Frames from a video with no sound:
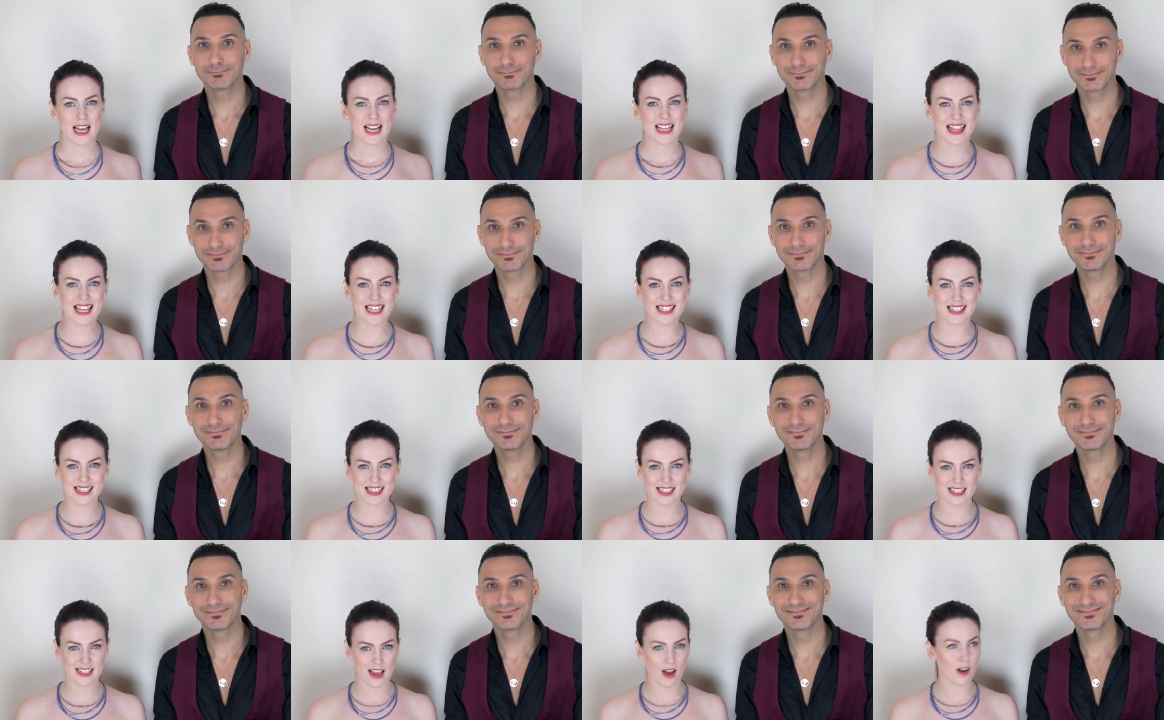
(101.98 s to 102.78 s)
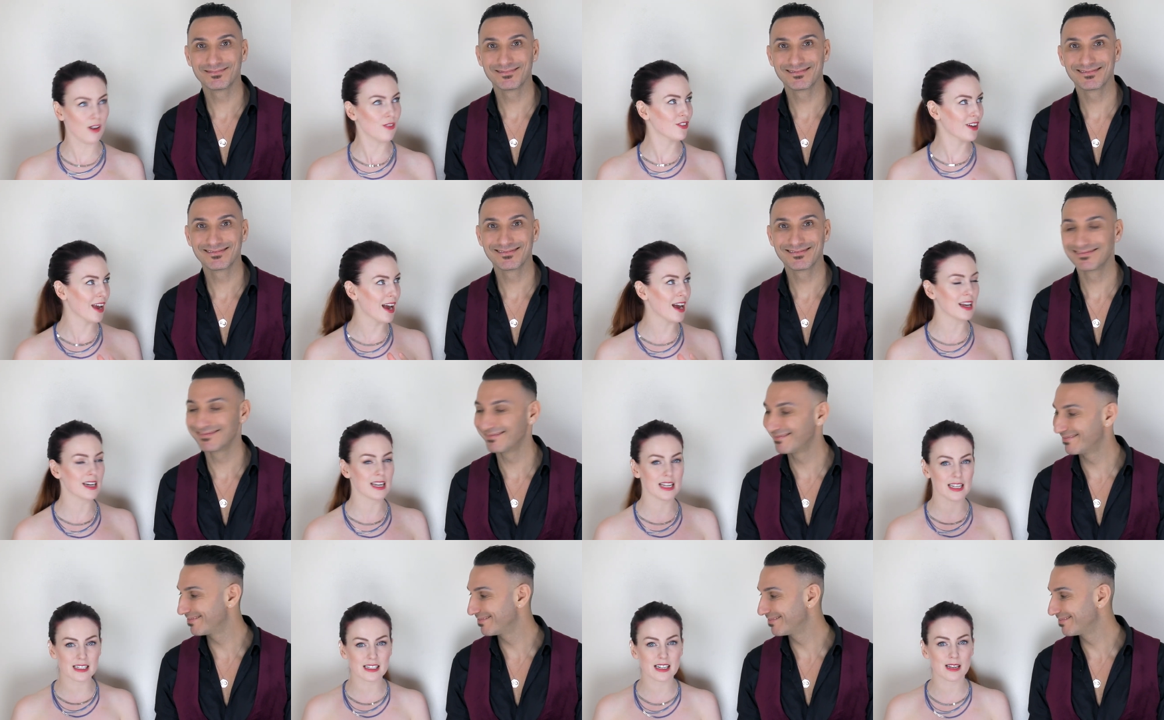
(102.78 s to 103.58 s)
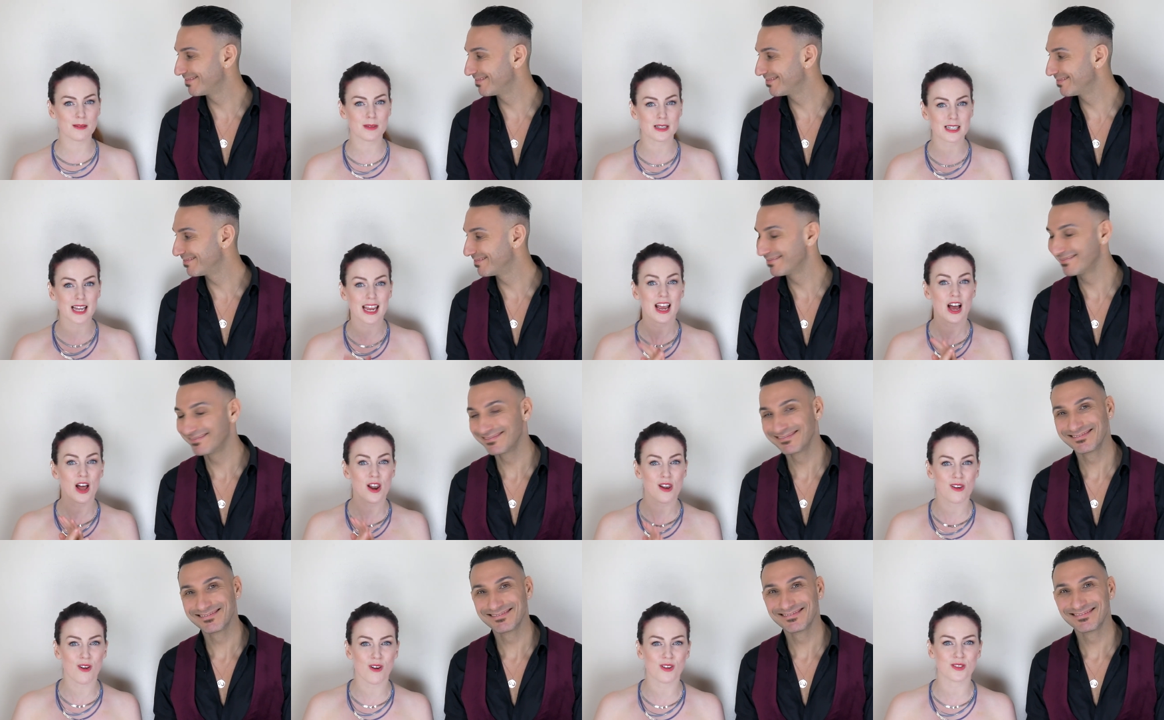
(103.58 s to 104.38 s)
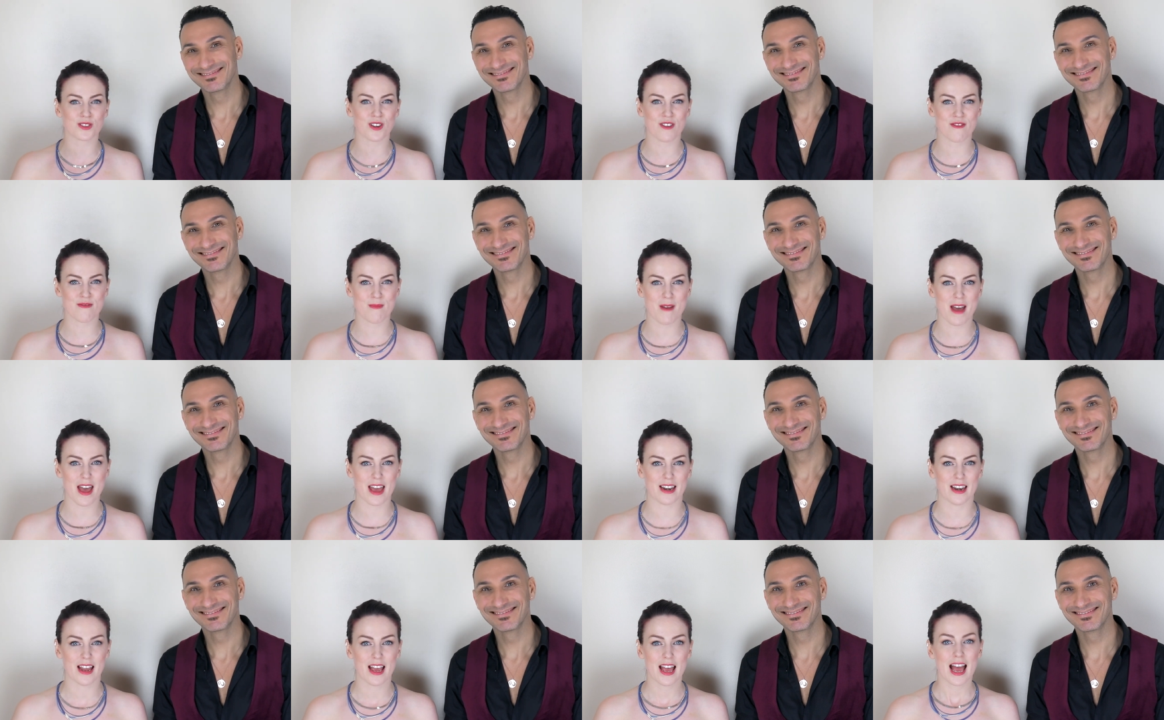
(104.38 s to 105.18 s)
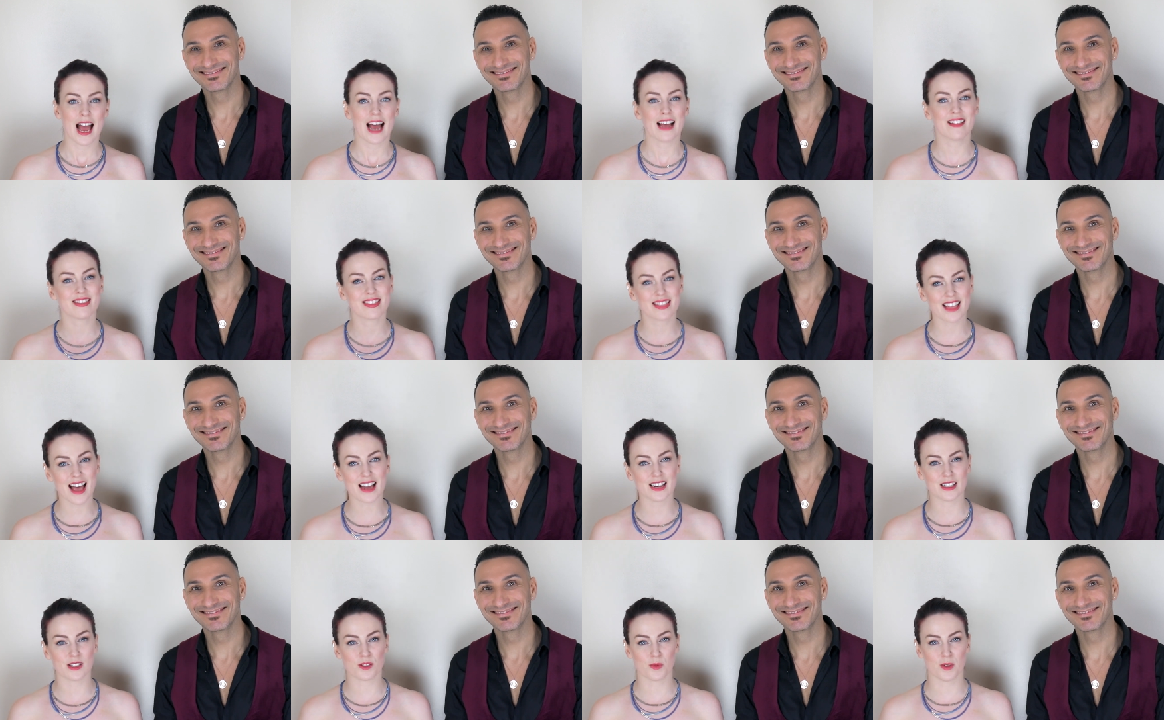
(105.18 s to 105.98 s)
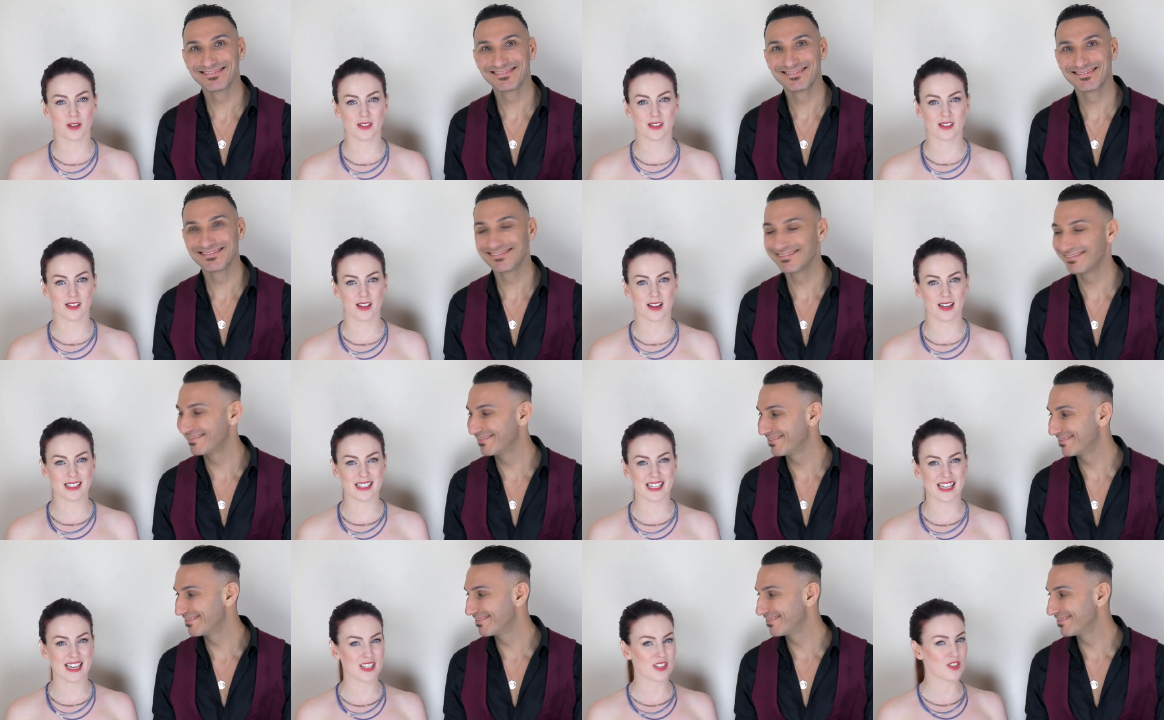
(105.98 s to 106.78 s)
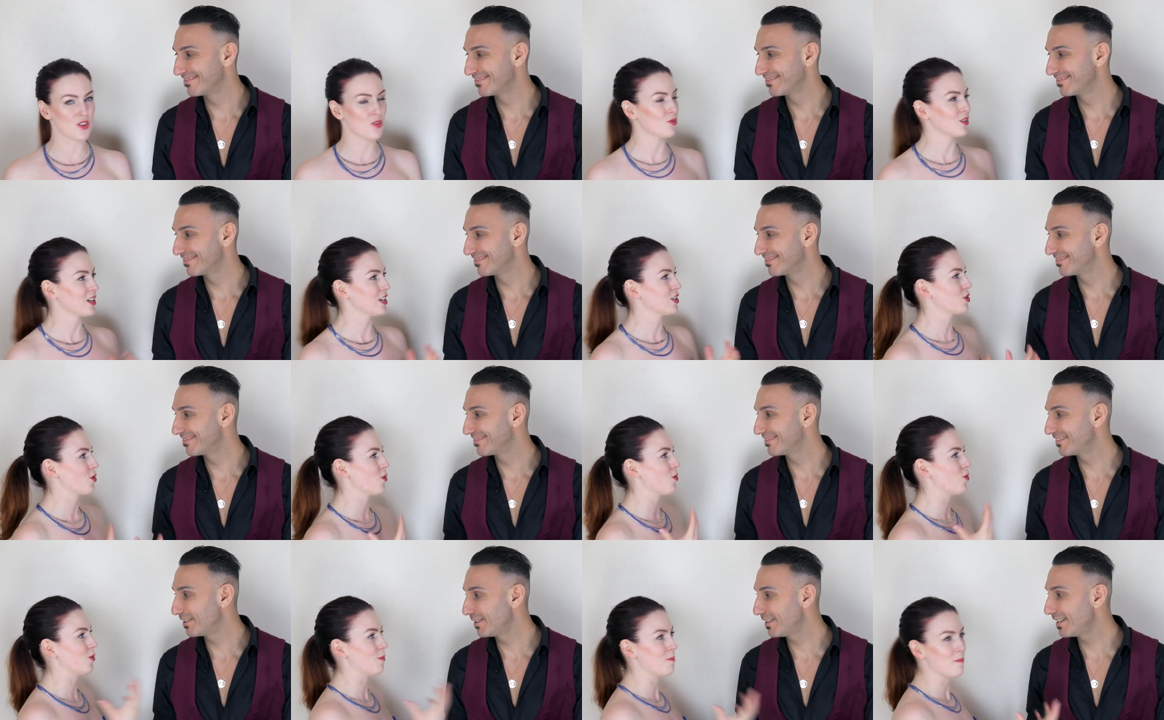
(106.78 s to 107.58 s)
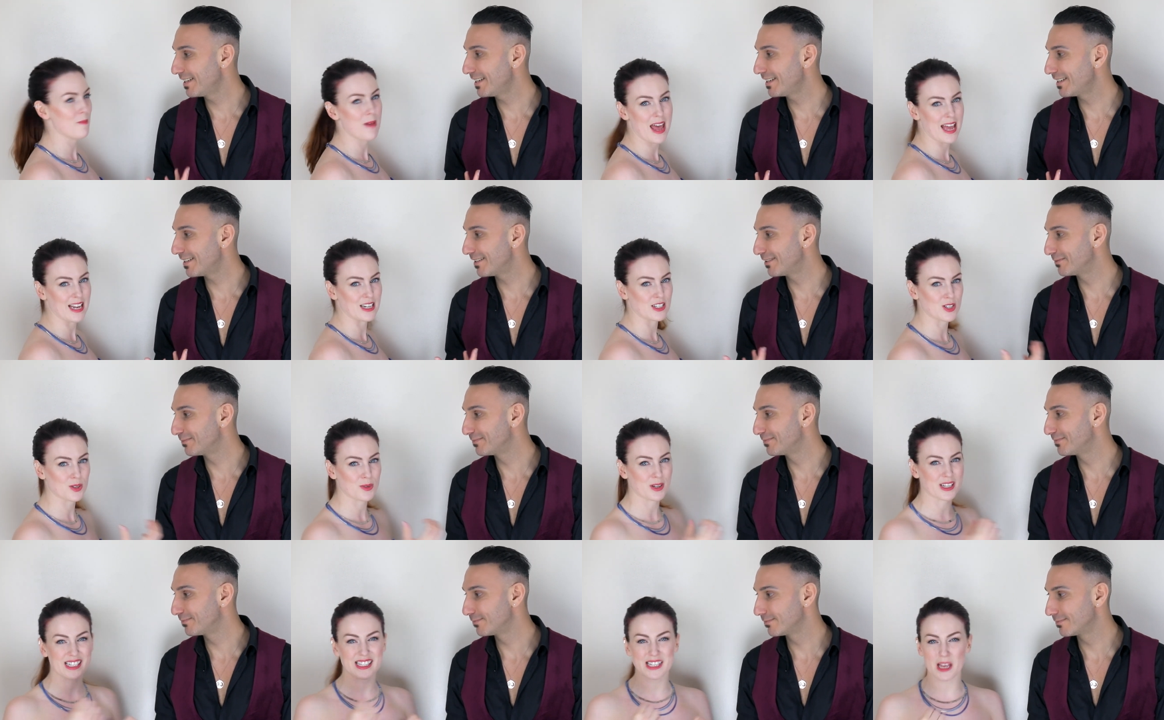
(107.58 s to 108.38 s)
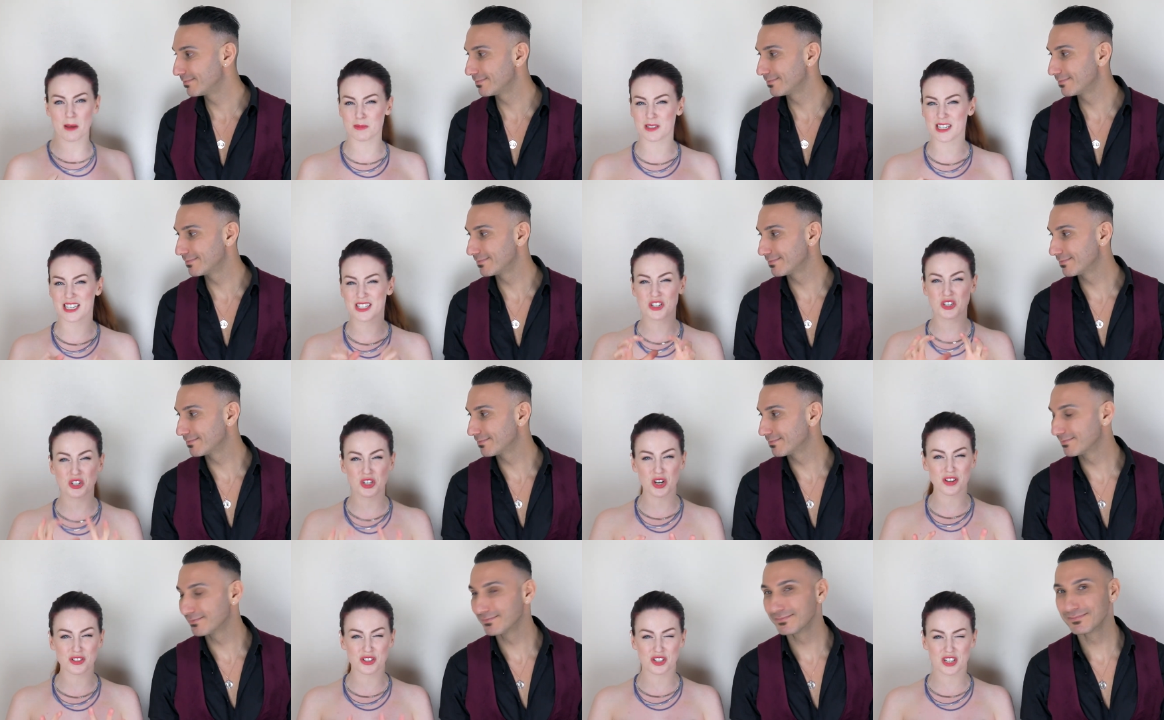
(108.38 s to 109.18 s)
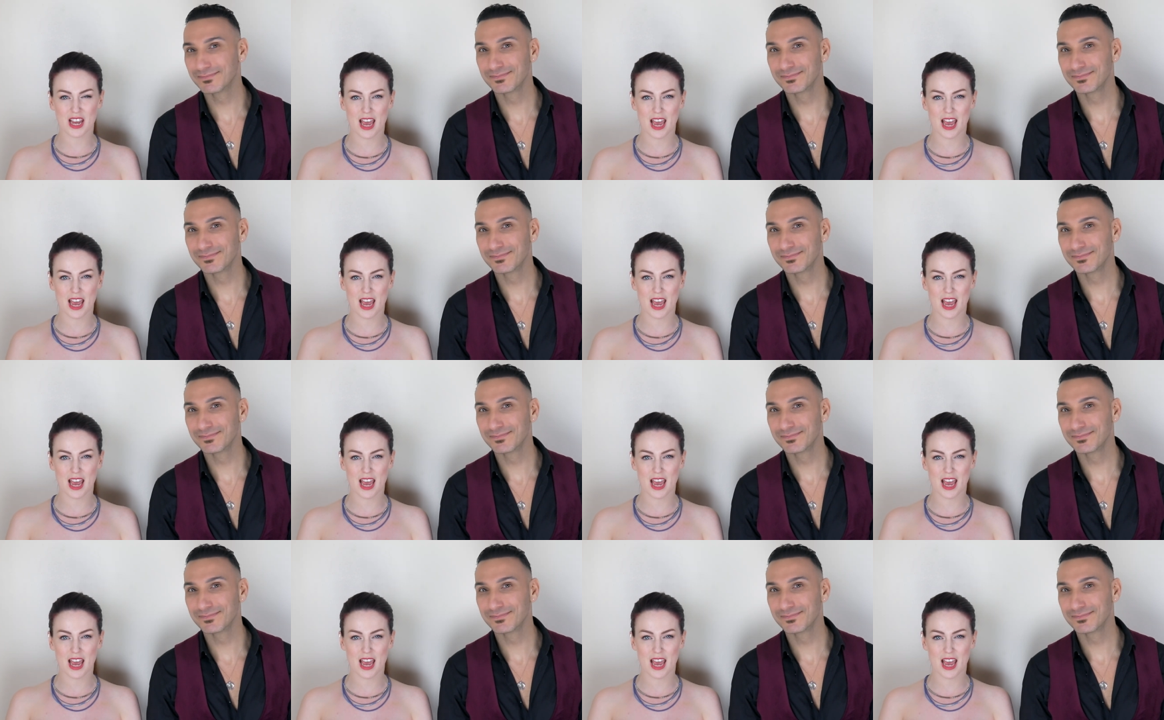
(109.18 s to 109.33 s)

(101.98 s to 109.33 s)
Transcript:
Speaker 1: Mm -hmm. This in mm-hmm. itself can intimidate a lot of men, and that is why society has not really taught mm. men to accept it just